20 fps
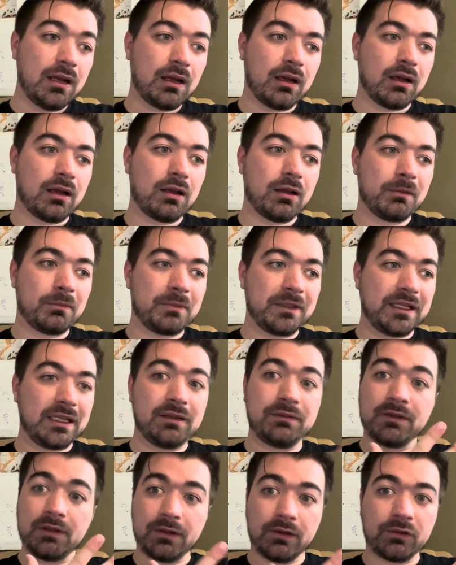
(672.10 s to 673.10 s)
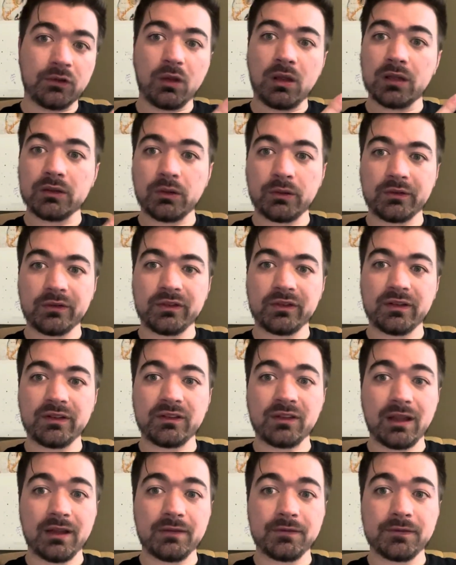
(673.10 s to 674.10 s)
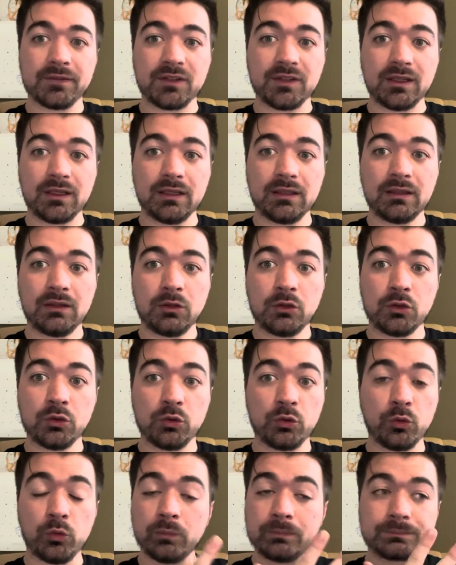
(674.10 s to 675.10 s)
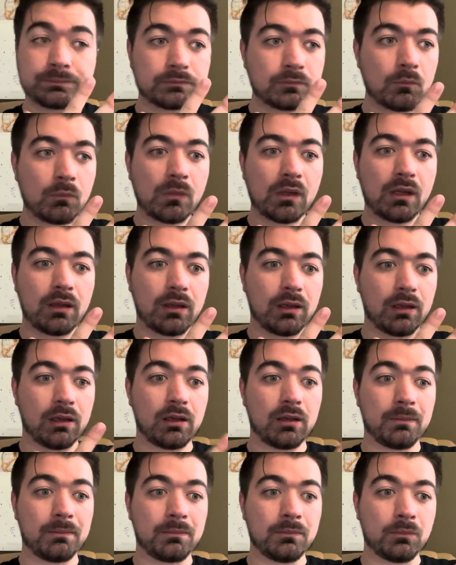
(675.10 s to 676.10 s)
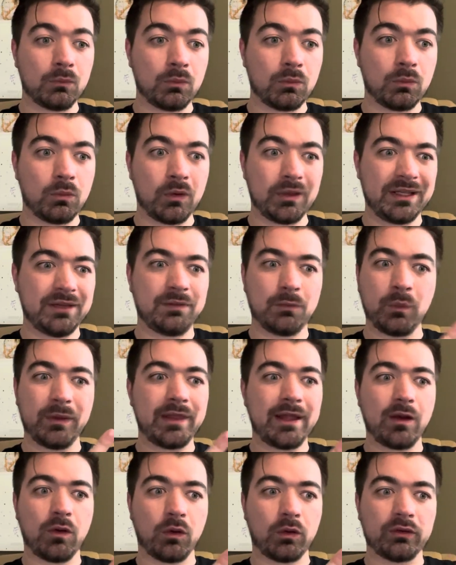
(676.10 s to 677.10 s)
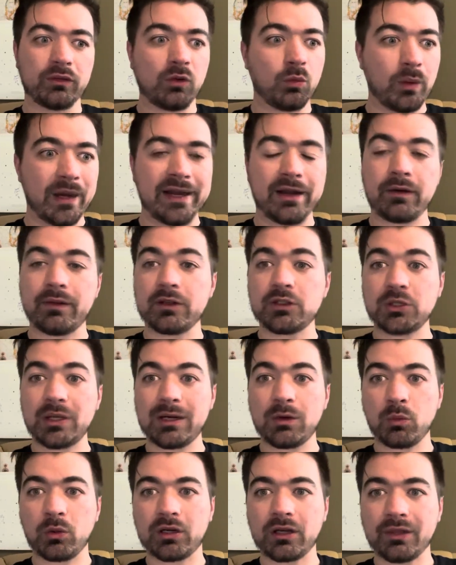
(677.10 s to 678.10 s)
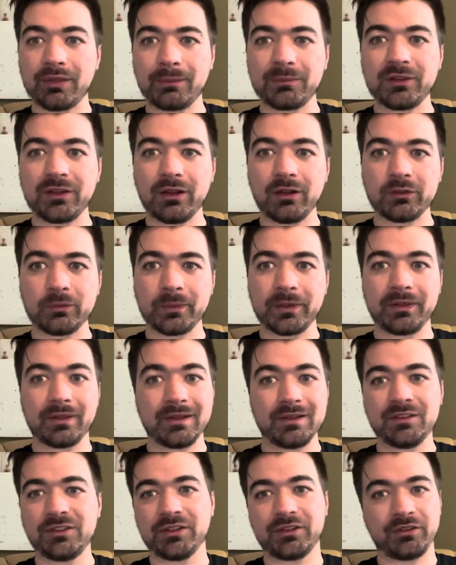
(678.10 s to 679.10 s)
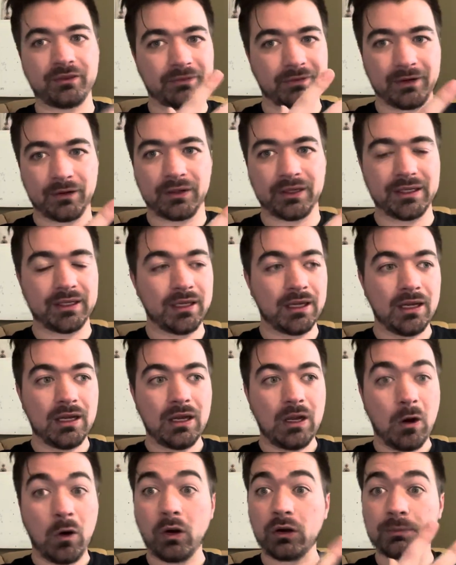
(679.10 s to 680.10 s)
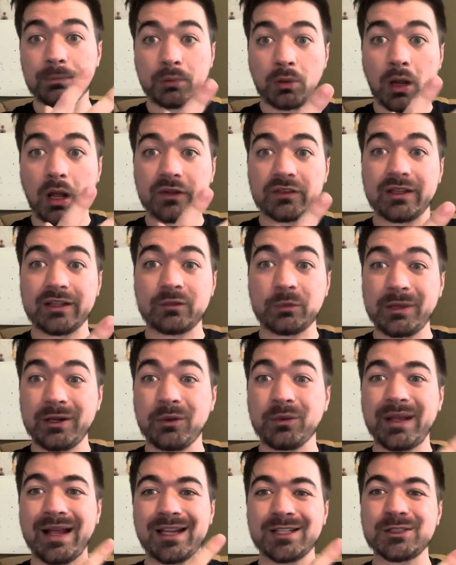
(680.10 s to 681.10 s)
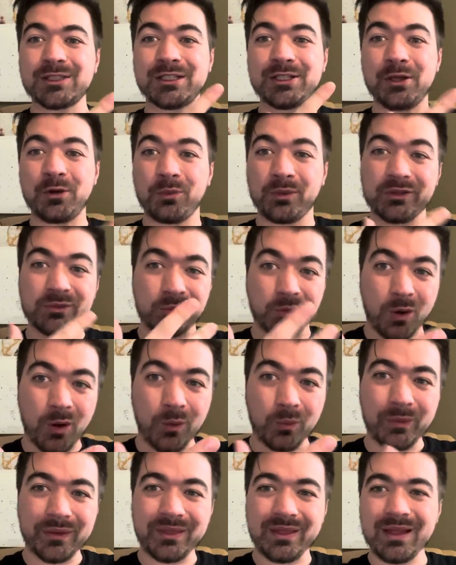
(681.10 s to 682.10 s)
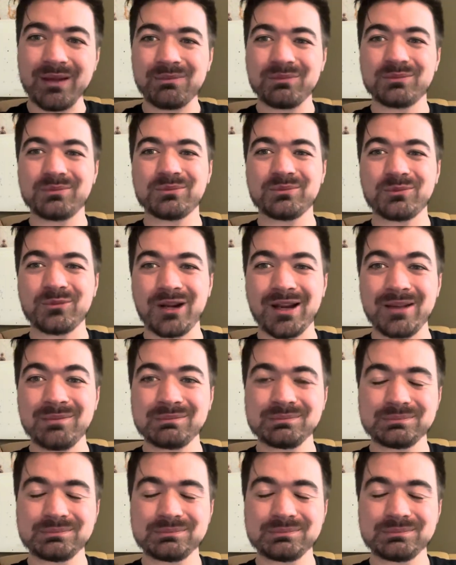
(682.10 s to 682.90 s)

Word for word: Um, even there's a lot of narcissists I've seen who, um, even when they aren't aware, they're trying to work on themselves, but it's just a very hard process when they don't actually know what's wrong with them, right?